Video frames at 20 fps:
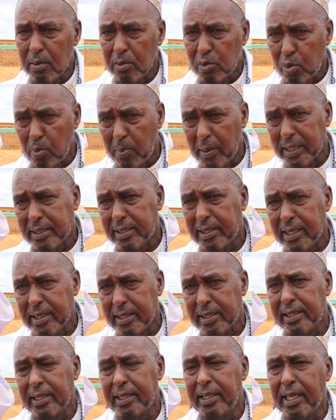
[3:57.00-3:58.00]

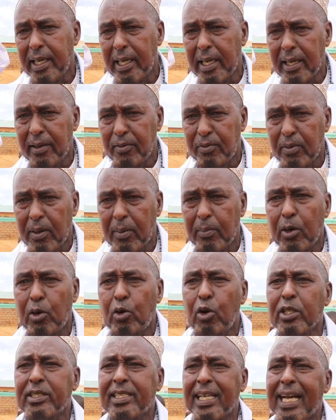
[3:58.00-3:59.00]
Tubatie CDF
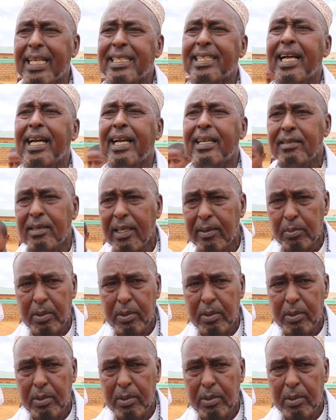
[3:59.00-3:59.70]
wamekosa hata